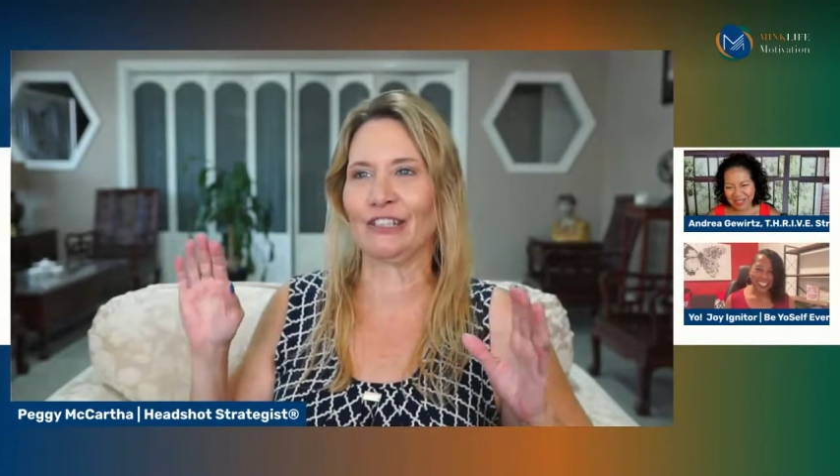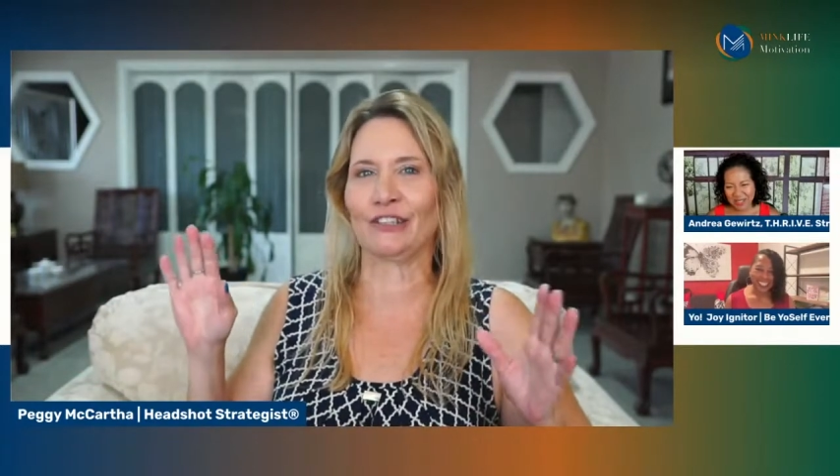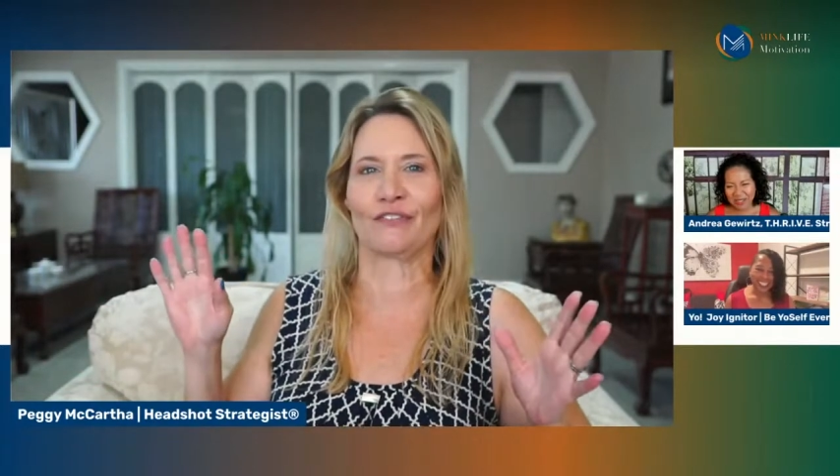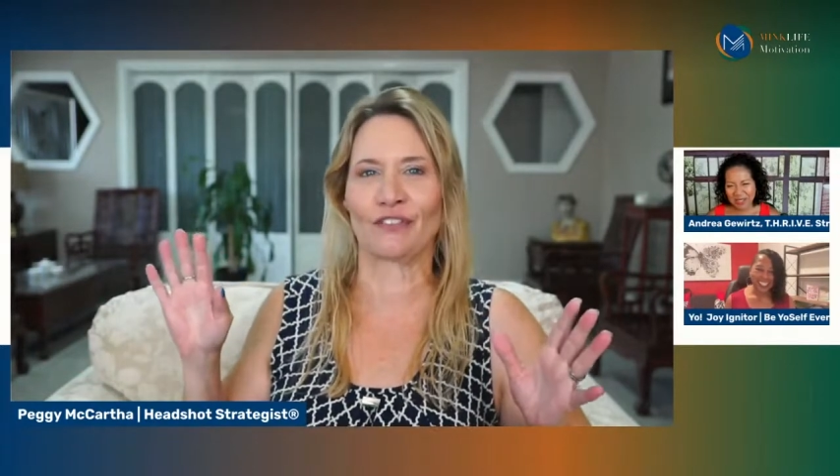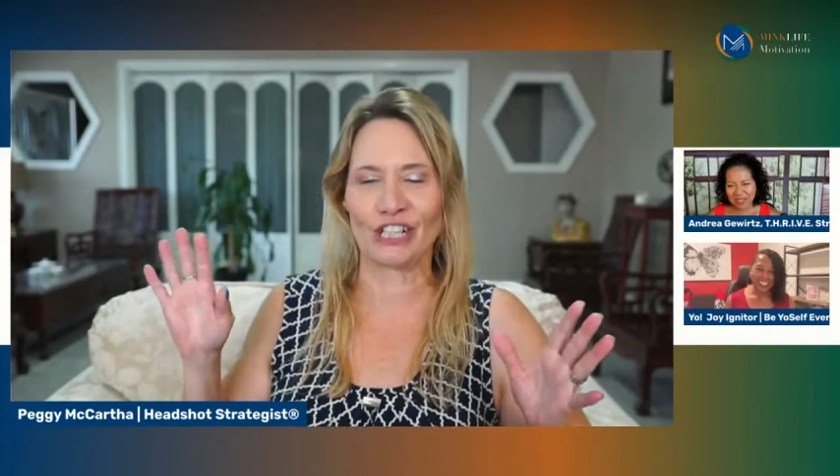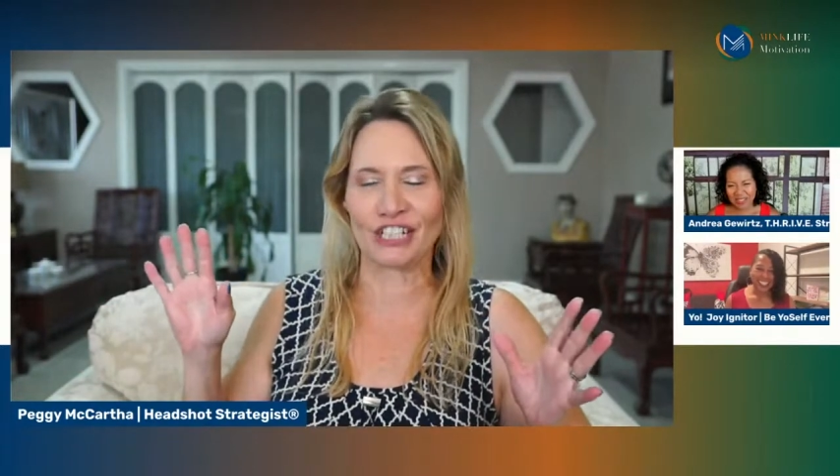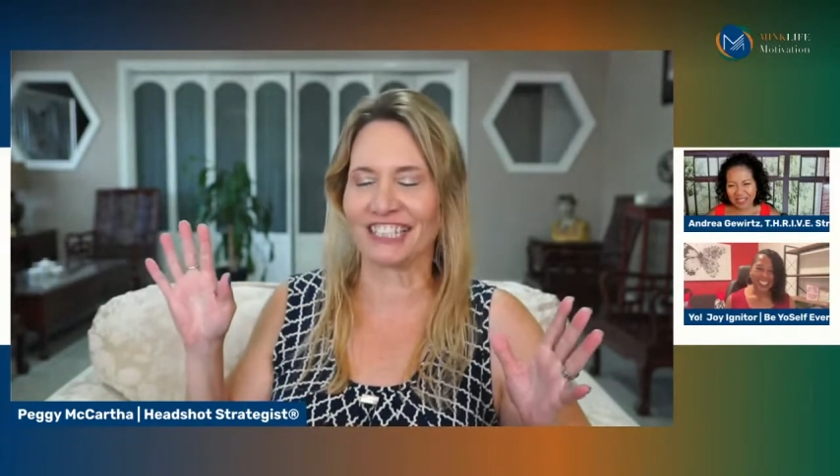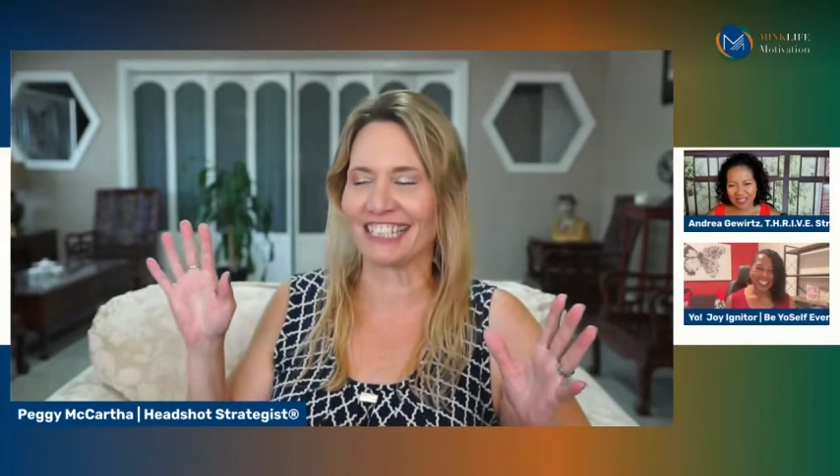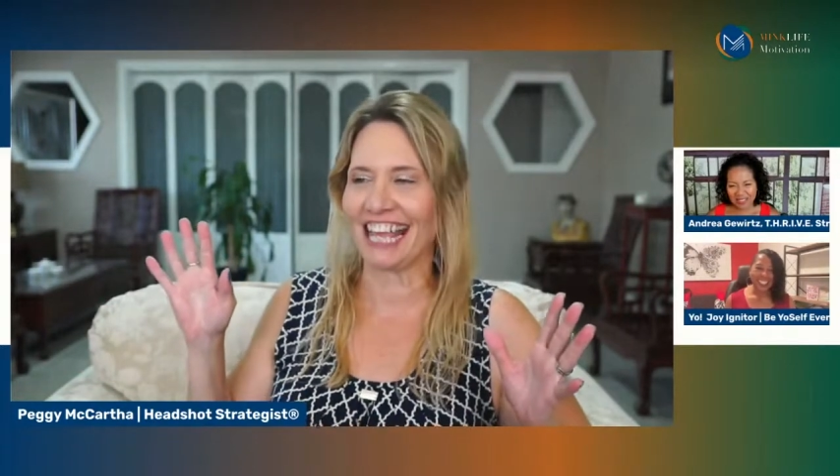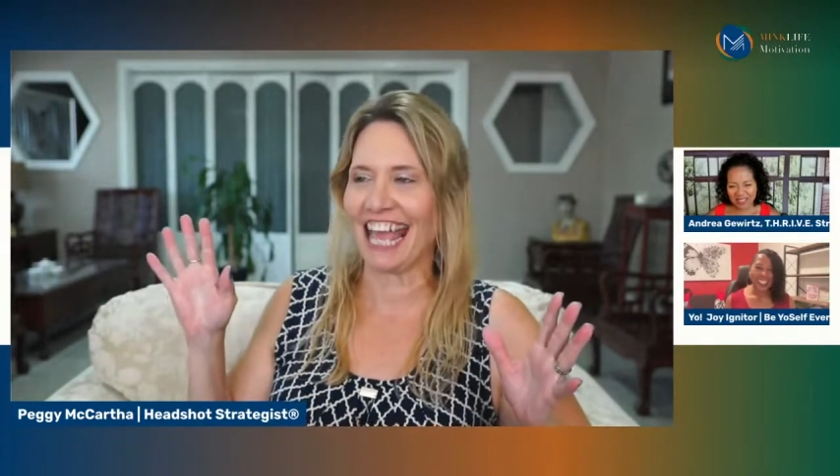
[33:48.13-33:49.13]

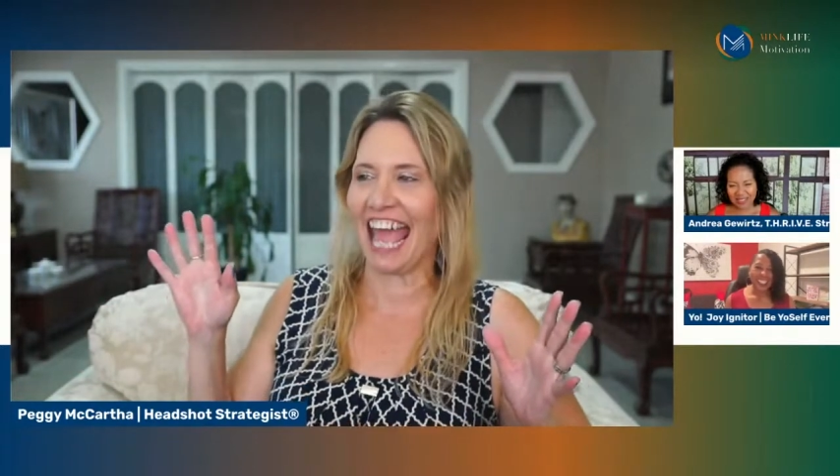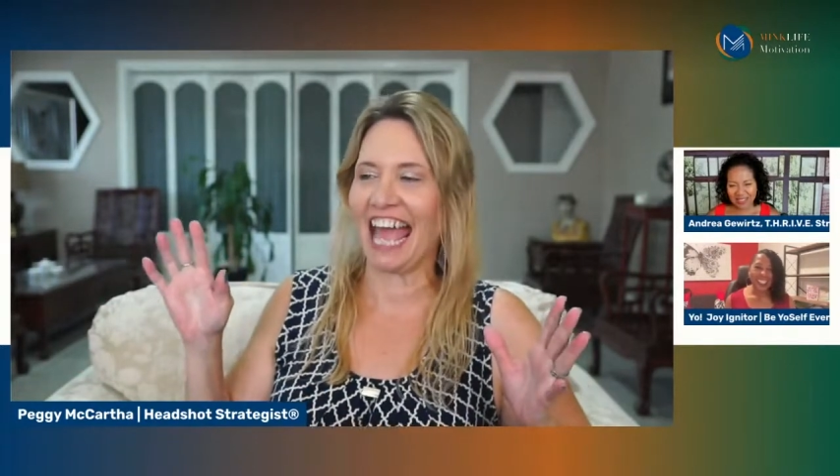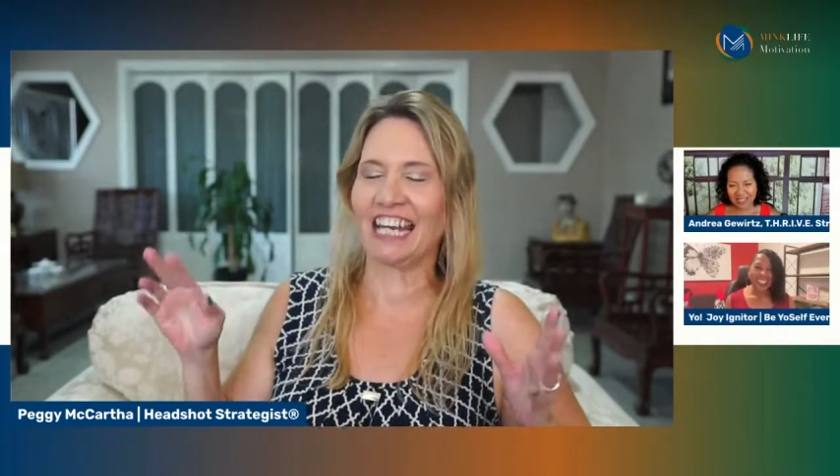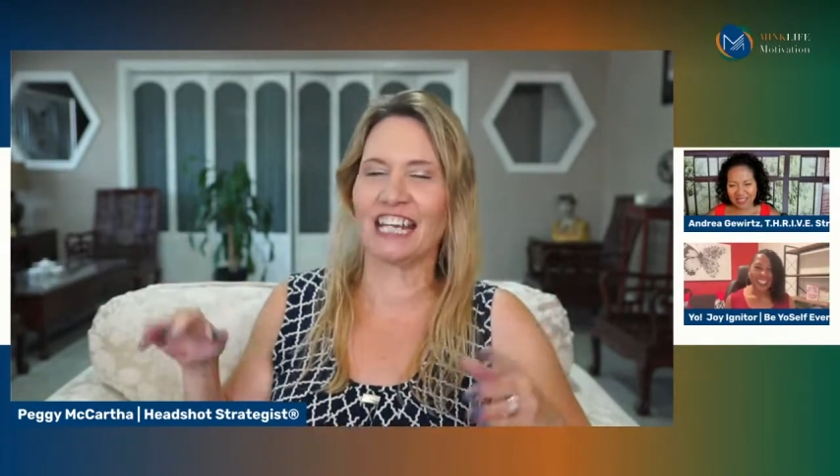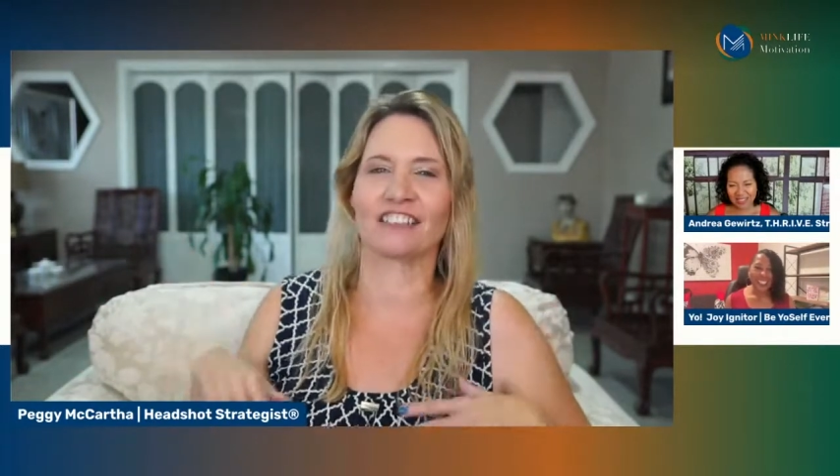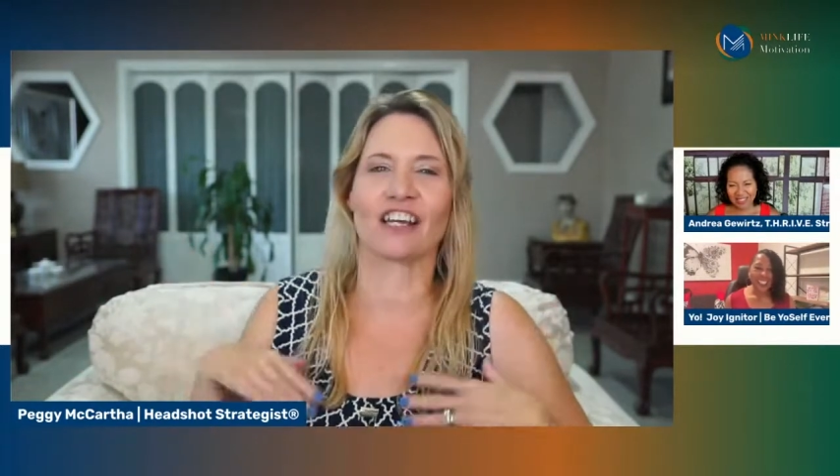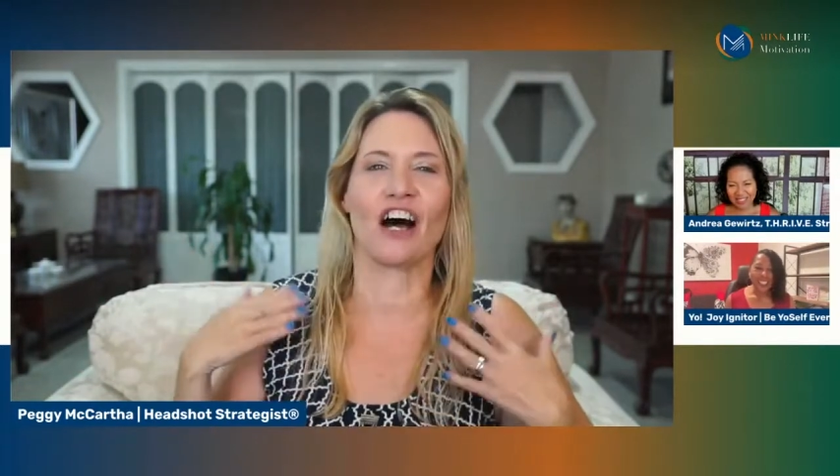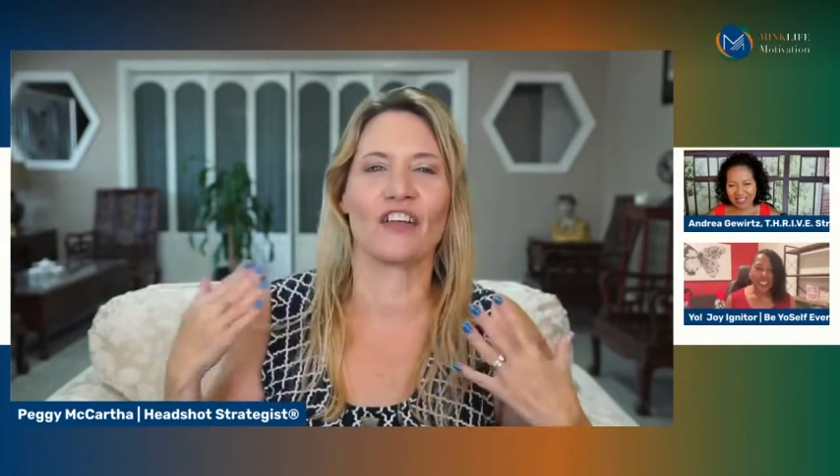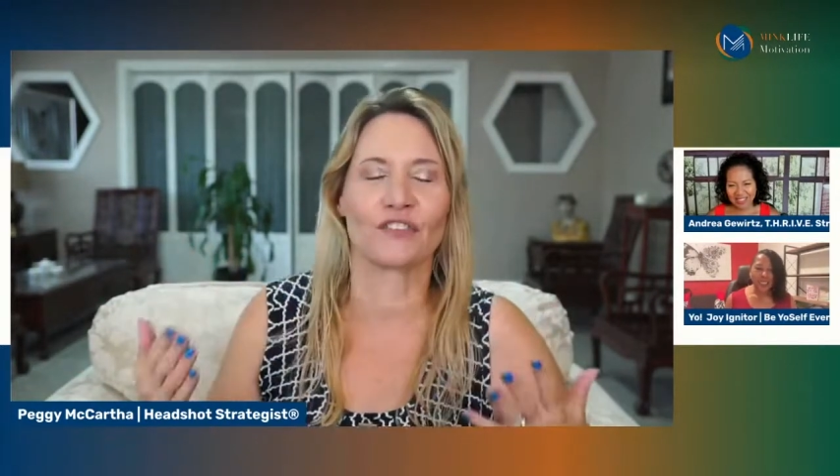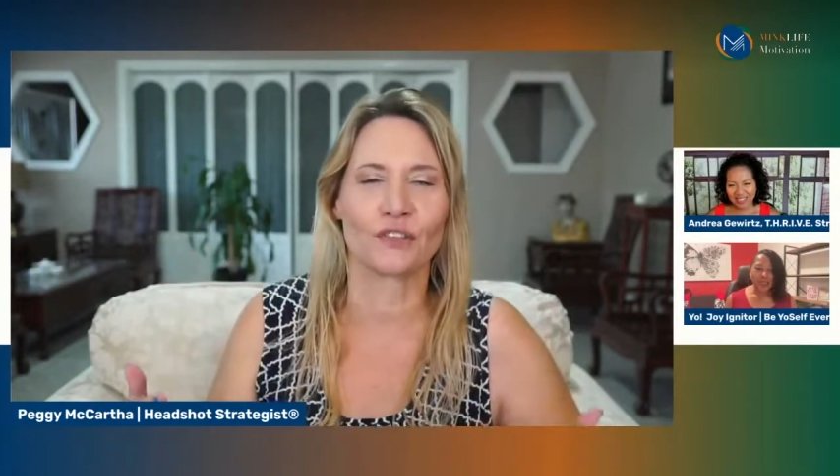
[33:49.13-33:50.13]
universe and has gone